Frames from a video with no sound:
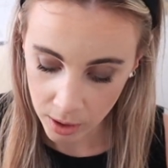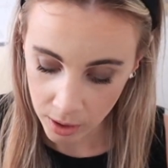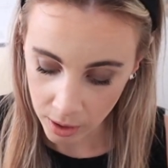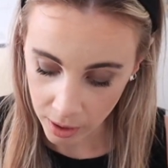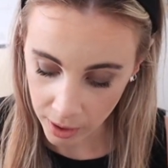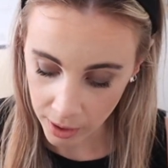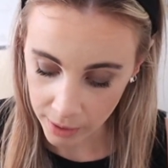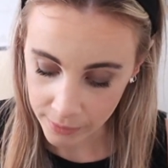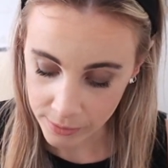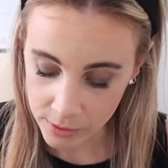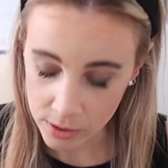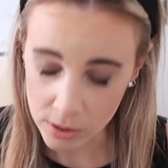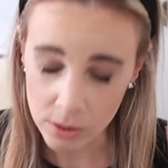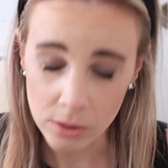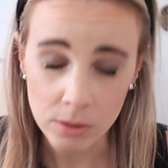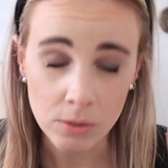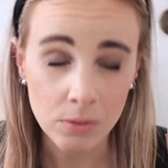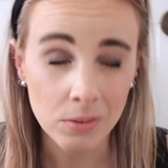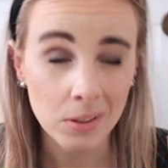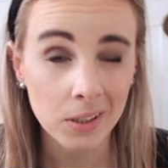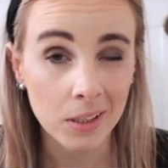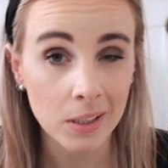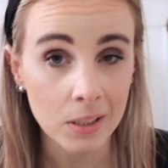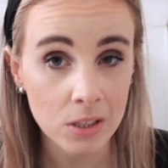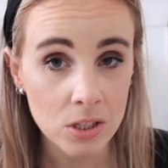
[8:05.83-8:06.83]
I have to
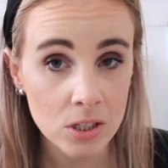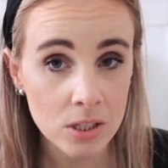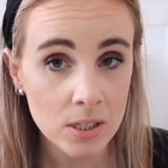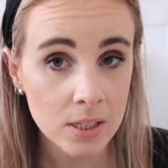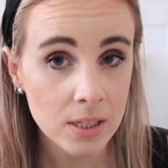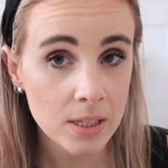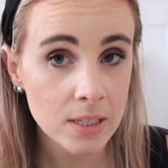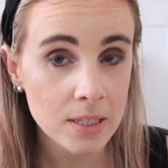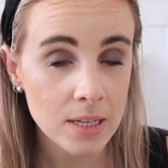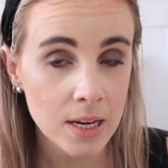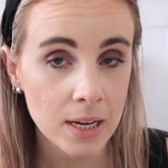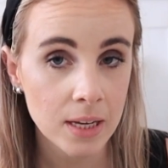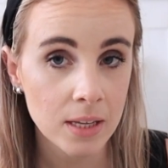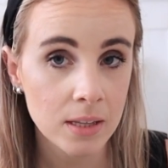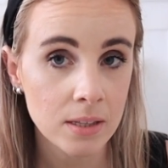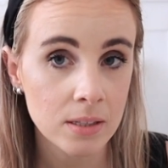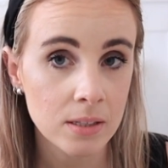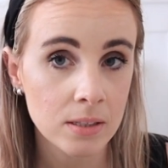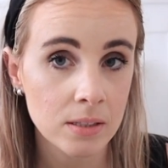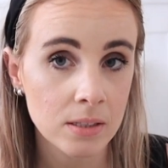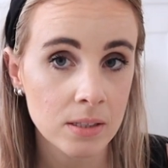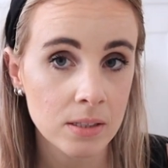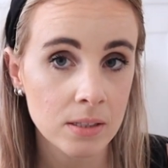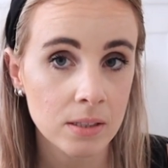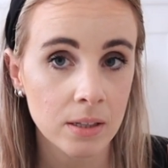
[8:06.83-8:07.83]
religiously take
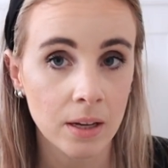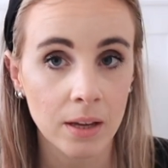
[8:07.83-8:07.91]
this,